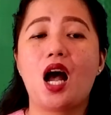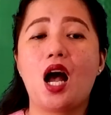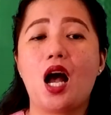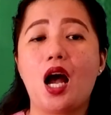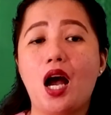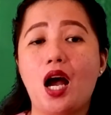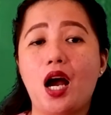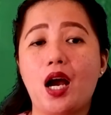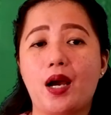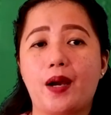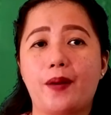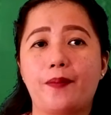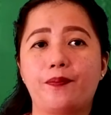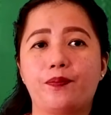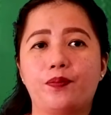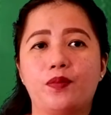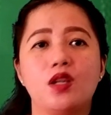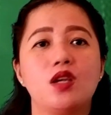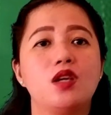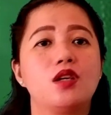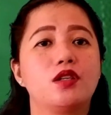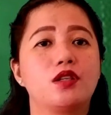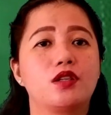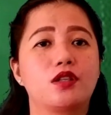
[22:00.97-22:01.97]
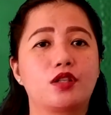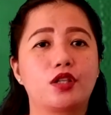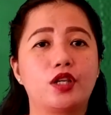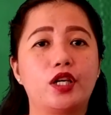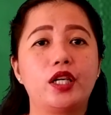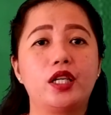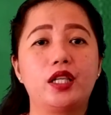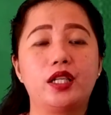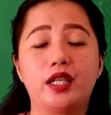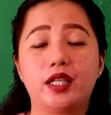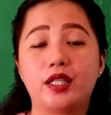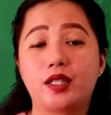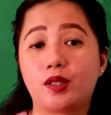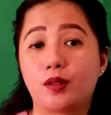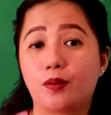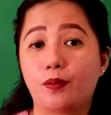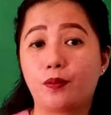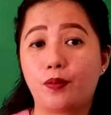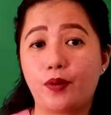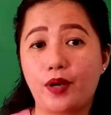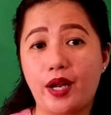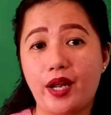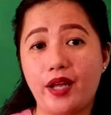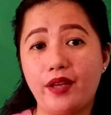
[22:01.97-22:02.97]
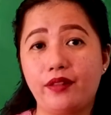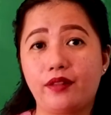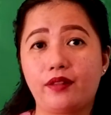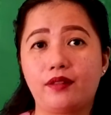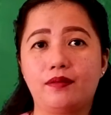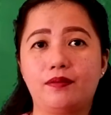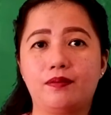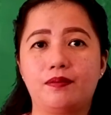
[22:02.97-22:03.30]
are shortness of breath